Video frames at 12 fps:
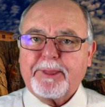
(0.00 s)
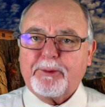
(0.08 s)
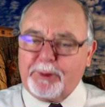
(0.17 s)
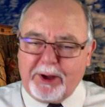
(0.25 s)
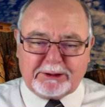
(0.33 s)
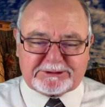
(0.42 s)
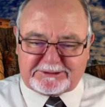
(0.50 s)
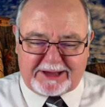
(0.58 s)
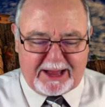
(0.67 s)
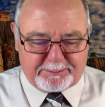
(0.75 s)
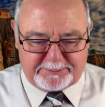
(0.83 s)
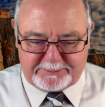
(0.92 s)
We all
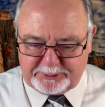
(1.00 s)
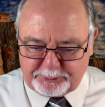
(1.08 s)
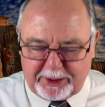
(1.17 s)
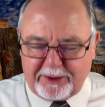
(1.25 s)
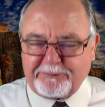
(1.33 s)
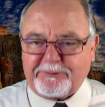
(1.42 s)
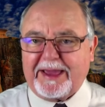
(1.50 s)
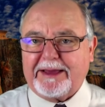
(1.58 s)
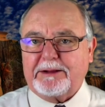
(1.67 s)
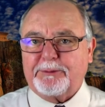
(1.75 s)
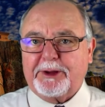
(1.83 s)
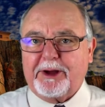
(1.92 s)
stop, we all
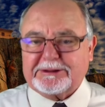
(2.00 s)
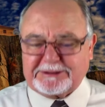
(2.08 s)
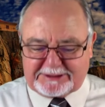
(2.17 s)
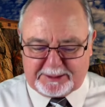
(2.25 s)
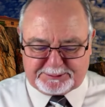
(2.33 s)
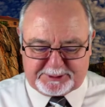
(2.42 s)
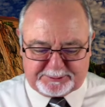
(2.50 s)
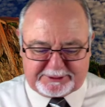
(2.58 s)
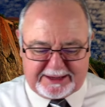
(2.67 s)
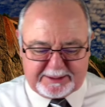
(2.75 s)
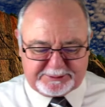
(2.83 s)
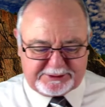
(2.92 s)
fail, we all slip
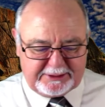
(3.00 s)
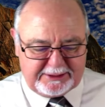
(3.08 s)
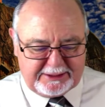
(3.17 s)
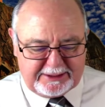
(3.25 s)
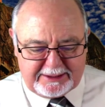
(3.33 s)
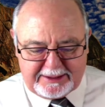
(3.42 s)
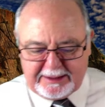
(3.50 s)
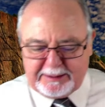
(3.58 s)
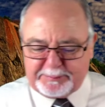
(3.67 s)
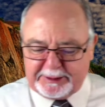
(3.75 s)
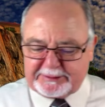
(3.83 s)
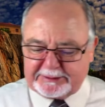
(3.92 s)
sometimes,
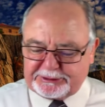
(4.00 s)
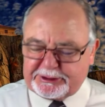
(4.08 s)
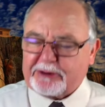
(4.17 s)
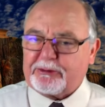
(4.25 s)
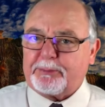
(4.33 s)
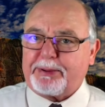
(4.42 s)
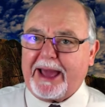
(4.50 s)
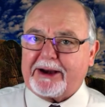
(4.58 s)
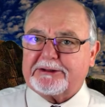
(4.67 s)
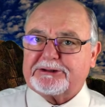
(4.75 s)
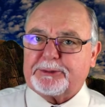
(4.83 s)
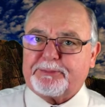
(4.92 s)
but the general
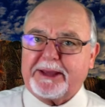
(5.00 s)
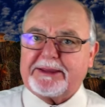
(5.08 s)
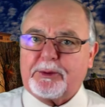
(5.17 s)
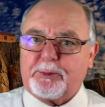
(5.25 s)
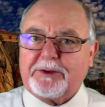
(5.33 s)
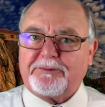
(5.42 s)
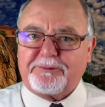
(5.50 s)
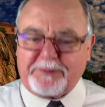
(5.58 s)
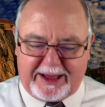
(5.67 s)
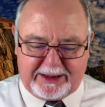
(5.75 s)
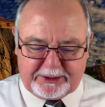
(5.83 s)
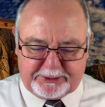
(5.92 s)
pattern should be that we
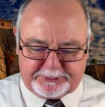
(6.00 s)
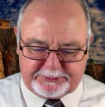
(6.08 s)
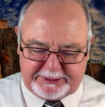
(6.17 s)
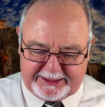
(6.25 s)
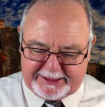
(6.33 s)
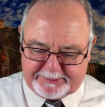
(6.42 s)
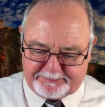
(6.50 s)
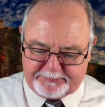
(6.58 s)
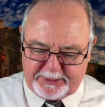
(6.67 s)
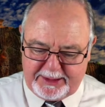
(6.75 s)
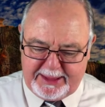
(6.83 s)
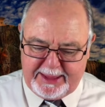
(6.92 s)
follow Him.
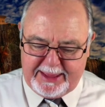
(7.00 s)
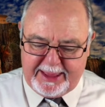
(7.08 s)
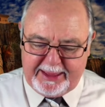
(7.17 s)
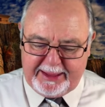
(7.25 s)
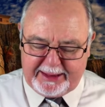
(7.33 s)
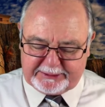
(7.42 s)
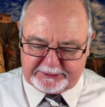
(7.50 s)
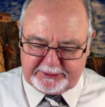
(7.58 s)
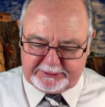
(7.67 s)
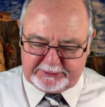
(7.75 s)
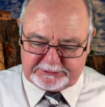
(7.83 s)
And